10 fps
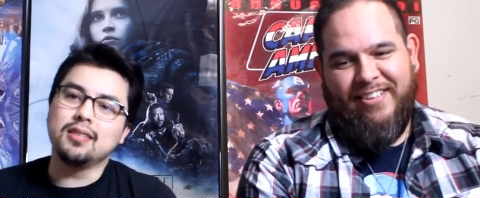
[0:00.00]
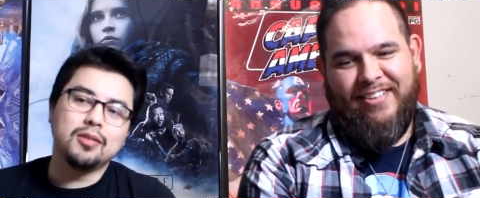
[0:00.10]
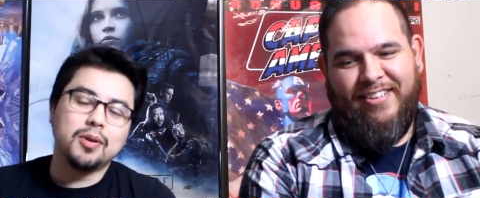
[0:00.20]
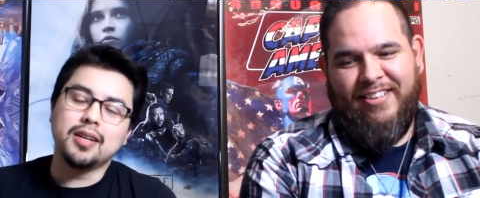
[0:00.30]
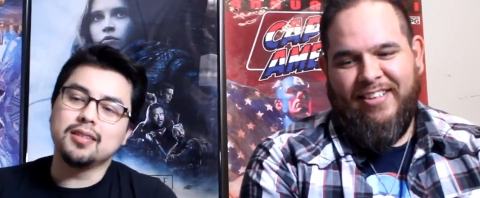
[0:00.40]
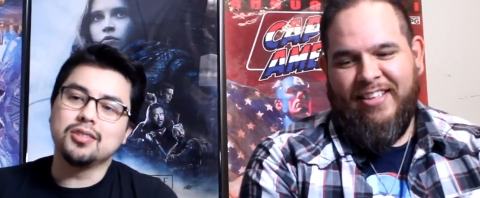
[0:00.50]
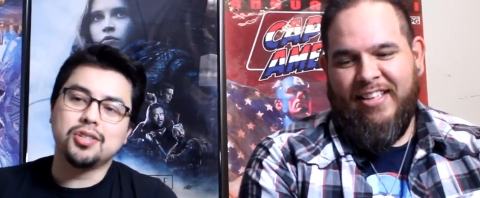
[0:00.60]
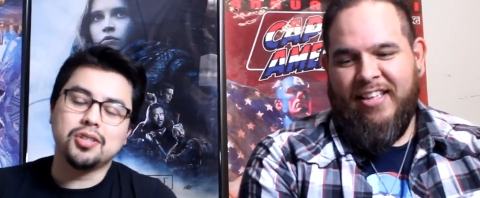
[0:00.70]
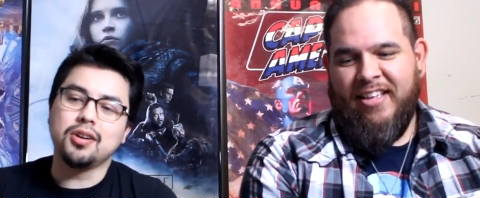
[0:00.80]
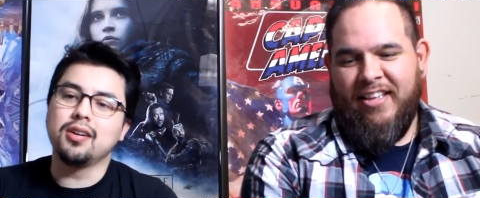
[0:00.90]
Speaker 1: you know what?
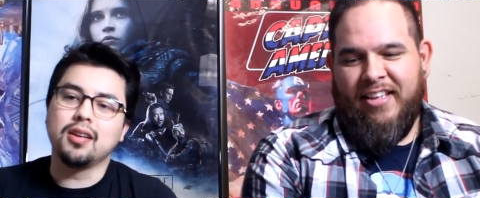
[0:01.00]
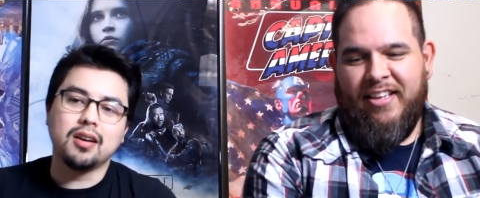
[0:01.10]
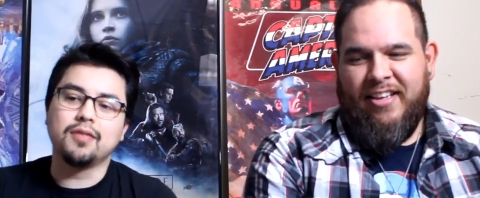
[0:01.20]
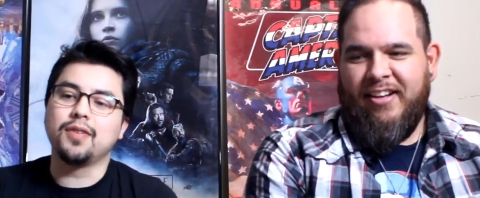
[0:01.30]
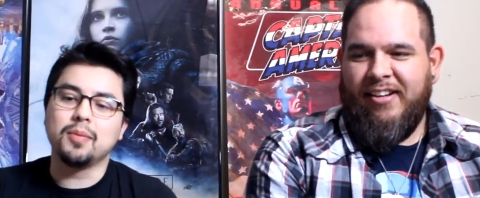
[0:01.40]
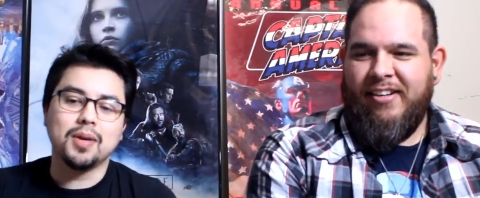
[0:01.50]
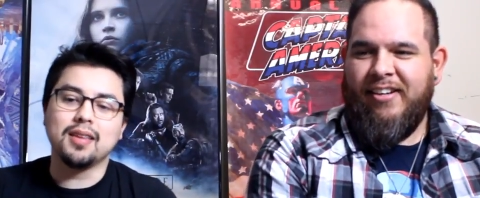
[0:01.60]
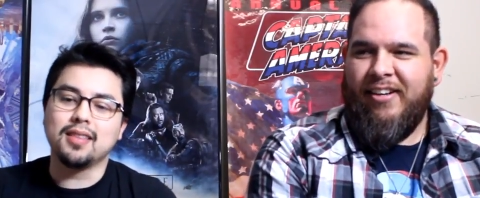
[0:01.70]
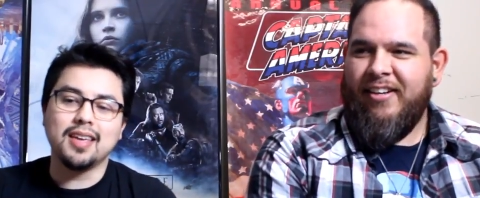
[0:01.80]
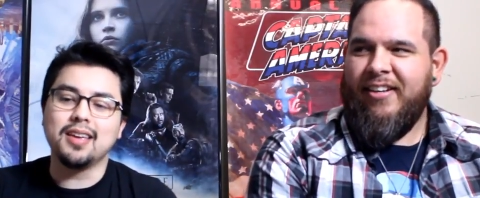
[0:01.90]
Sure enough, I
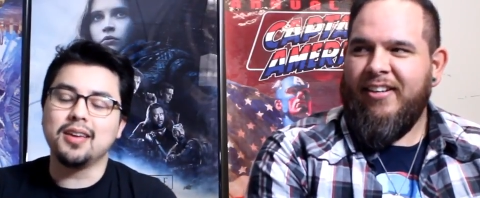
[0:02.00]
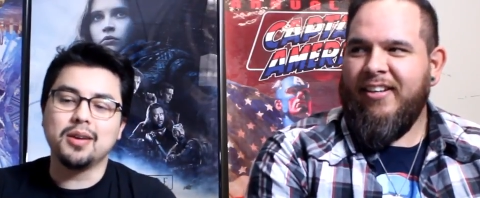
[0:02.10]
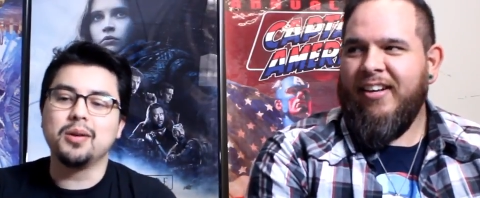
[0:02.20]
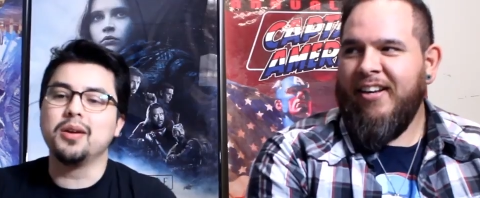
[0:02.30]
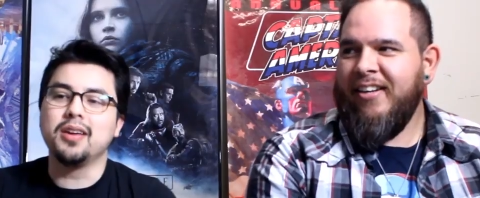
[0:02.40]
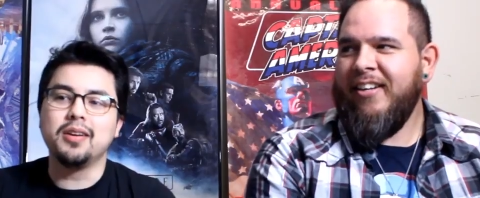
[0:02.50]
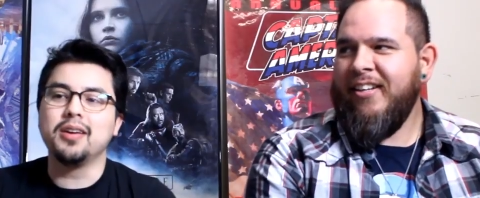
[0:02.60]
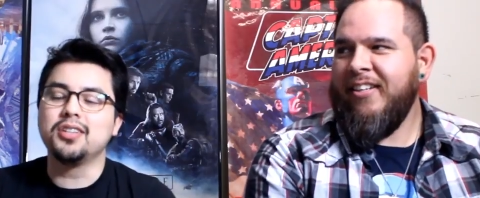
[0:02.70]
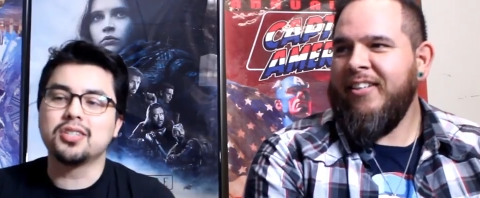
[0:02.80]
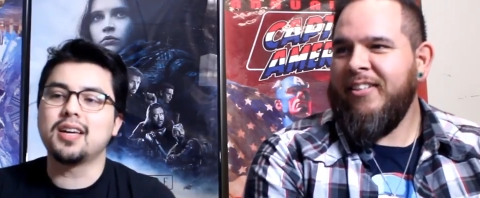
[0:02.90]
mean,
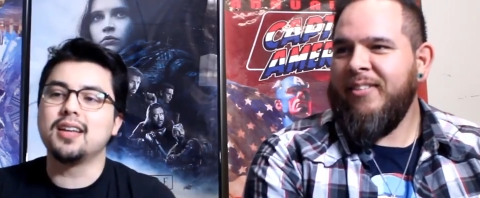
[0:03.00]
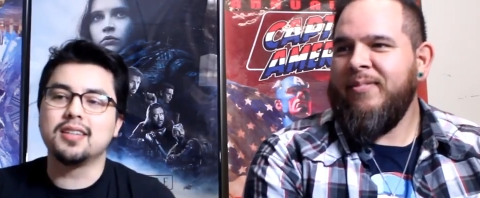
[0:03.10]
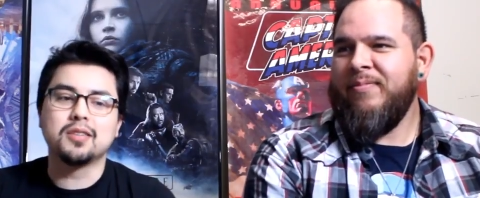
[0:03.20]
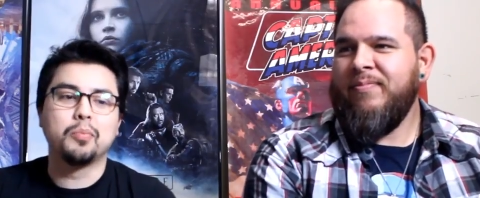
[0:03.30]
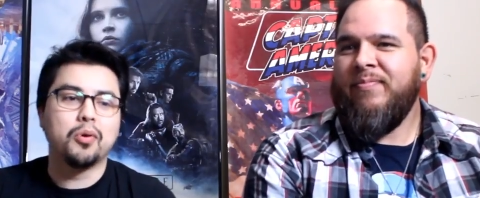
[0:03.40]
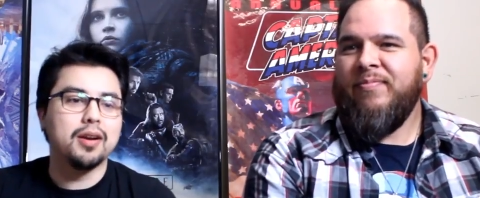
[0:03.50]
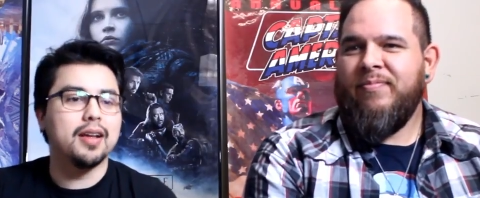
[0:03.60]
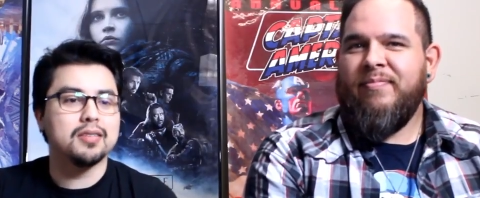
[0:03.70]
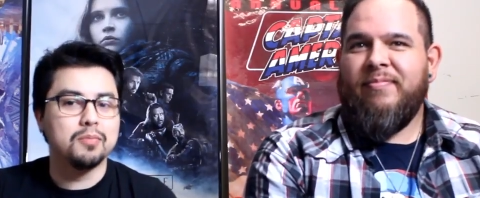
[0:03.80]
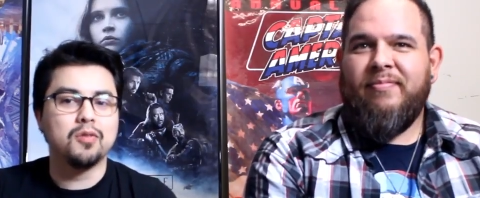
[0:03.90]
it just got disappointing
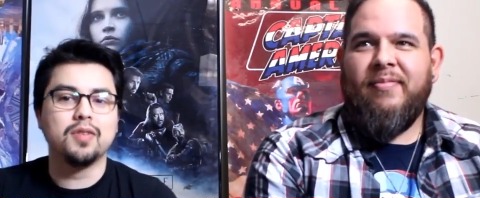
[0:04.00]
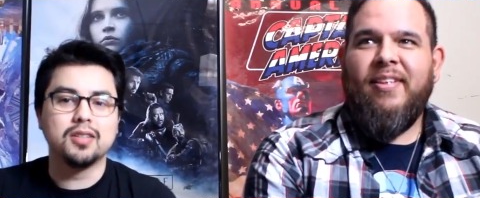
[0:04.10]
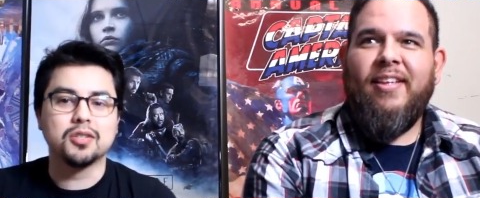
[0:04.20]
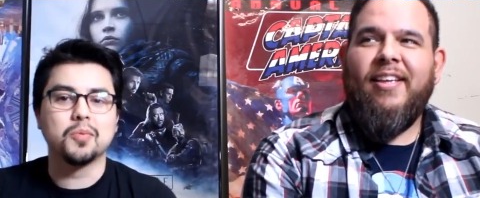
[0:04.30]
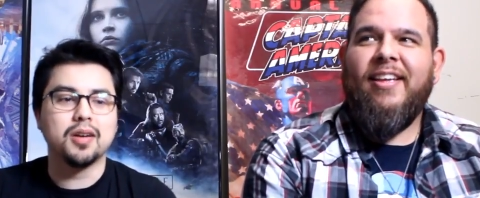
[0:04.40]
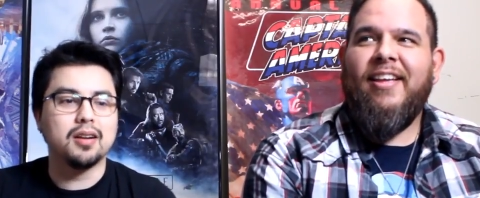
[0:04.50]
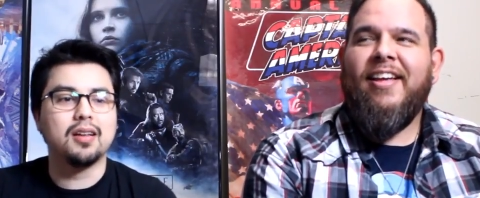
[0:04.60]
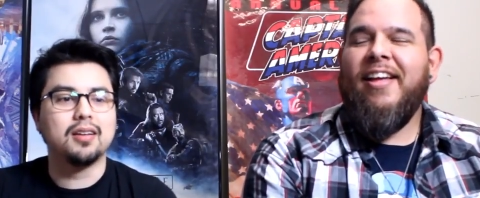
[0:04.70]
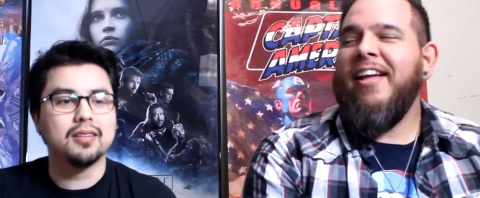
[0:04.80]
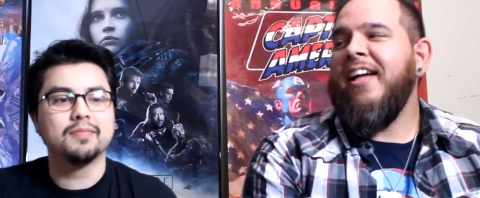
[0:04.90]
as the movie just went
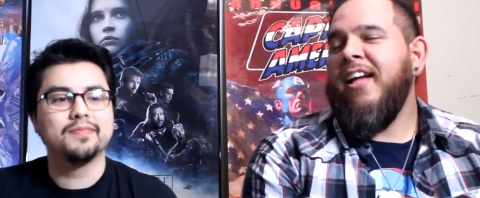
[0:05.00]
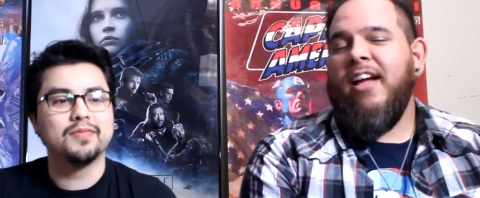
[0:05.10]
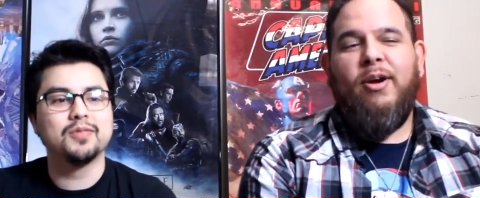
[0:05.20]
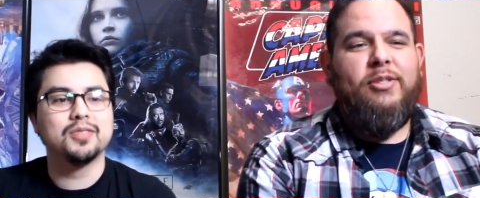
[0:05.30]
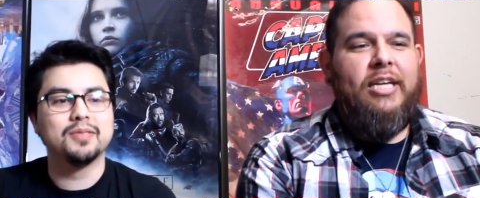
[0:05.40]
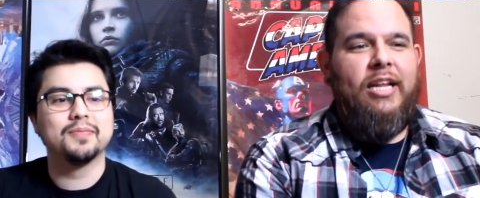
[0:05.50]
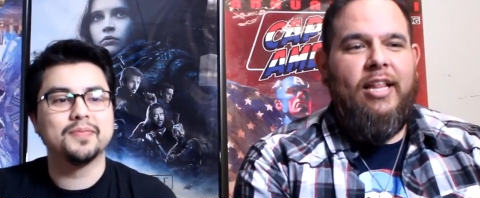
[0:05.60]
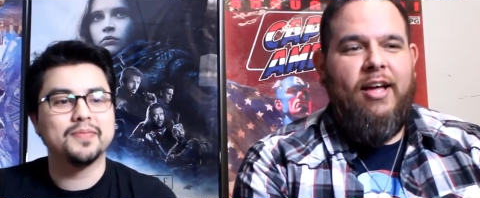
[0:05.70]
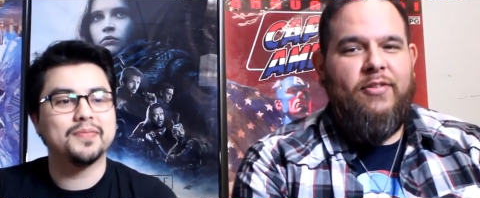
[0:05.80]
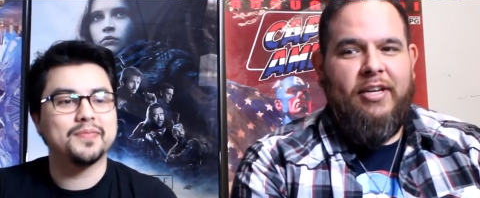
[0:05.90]
along. I was
Speaker 2: kind of
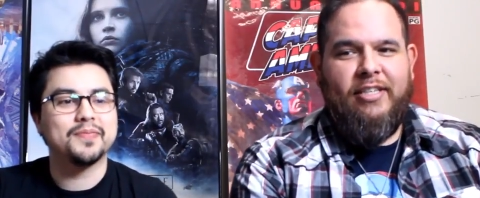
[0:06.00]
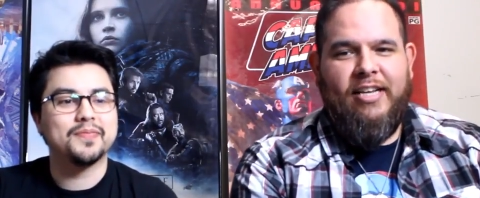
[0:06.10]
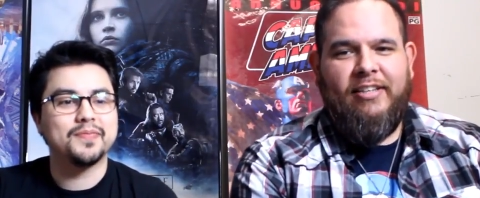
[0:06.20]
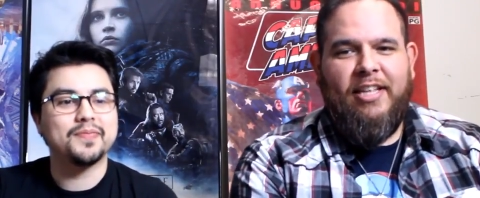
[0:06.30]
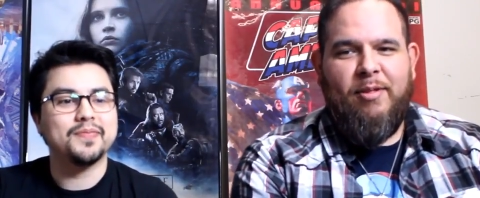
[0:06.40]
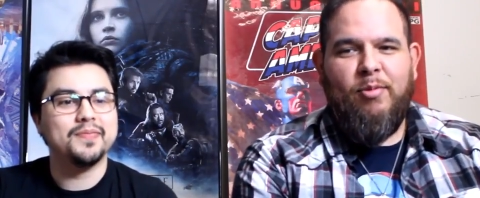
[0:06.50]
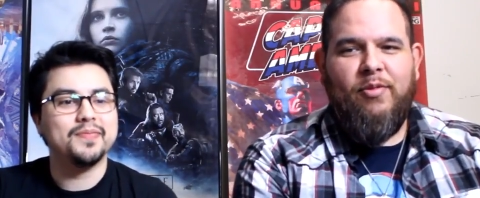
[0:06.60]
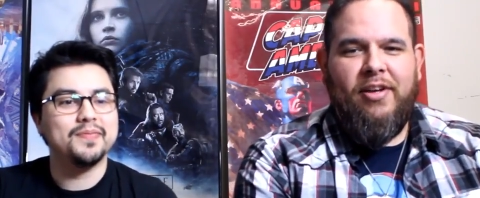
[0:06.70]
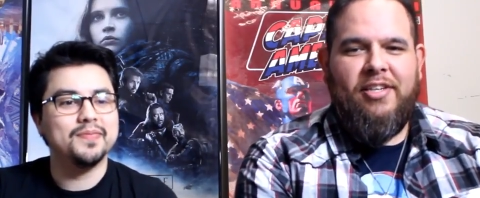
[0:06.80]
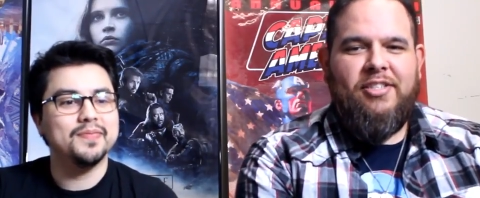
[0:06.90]
laughing because after the
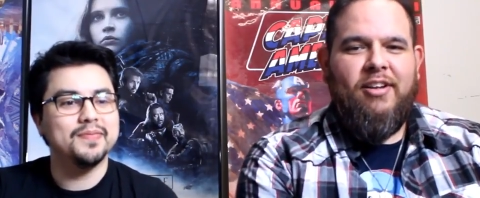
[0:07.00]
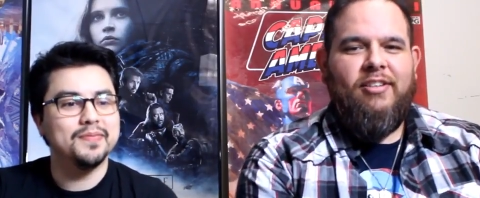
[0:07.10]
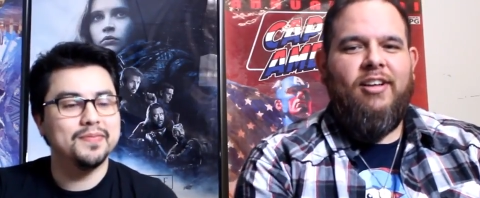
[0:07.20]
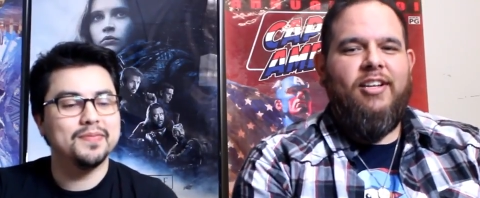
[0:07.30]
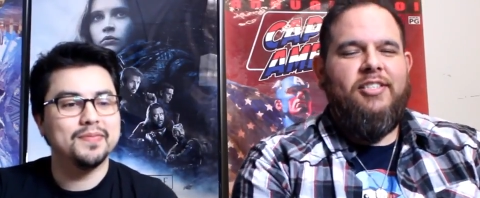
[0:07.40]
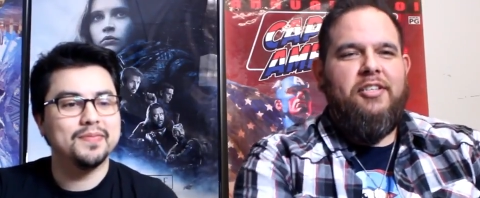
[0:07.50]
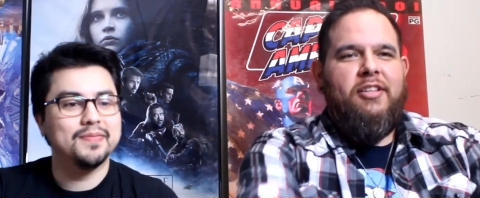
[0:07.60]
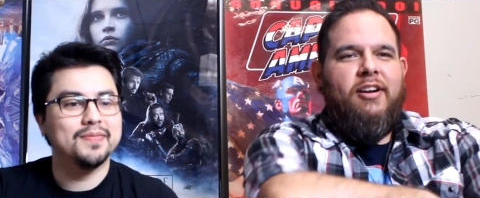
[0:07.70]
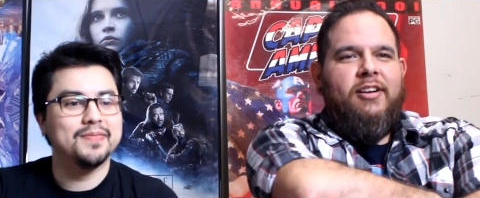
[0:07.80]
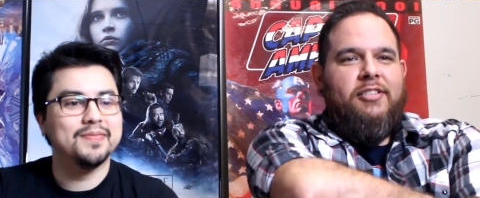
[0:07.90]
movie, I just saw Don sitting
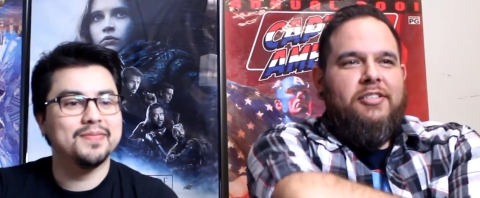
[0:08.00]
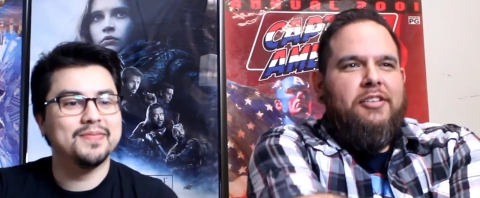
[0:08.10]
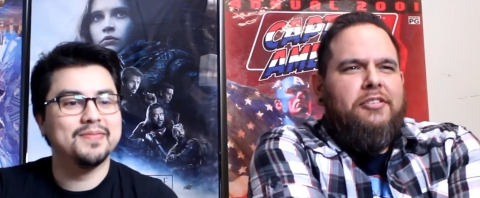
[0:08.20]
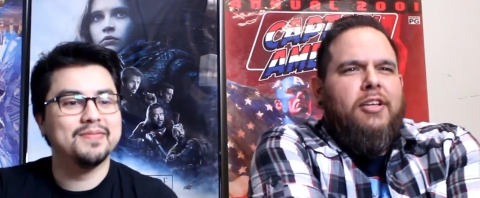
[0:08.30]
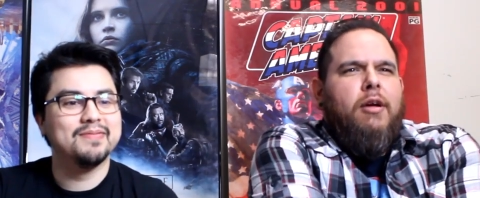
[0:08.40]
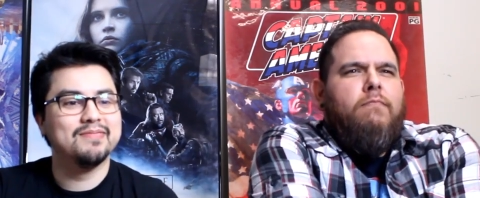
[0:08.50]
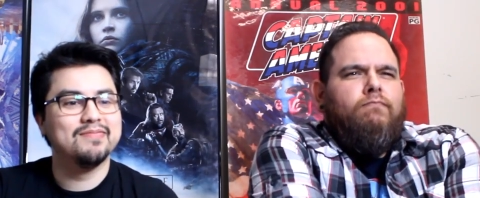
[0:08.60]
there, and he just looks like...